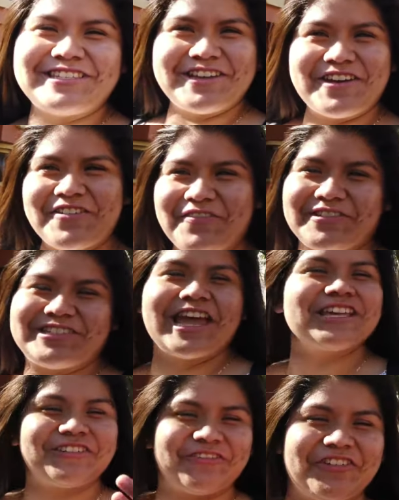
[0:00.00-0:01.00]
and stuff.
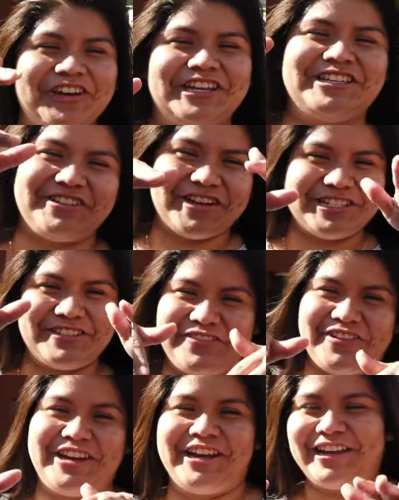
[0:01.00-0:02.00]
Stress free. Stress,
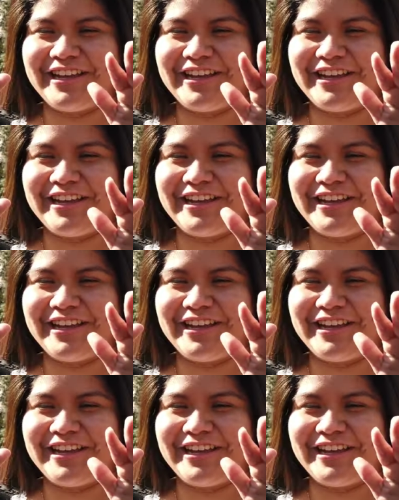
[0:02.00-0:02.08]
stress